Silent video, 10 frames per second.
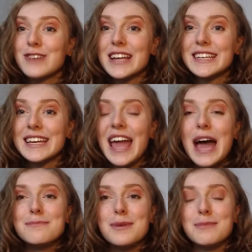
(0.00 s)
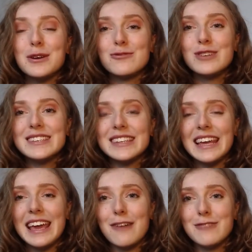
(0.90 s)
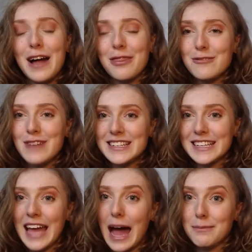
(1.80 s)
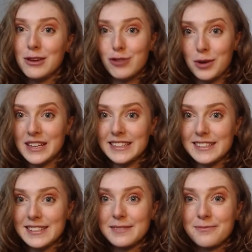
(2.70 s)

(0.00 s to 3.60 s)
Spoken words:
Reading, but most recently around the Reading Abbey ruins.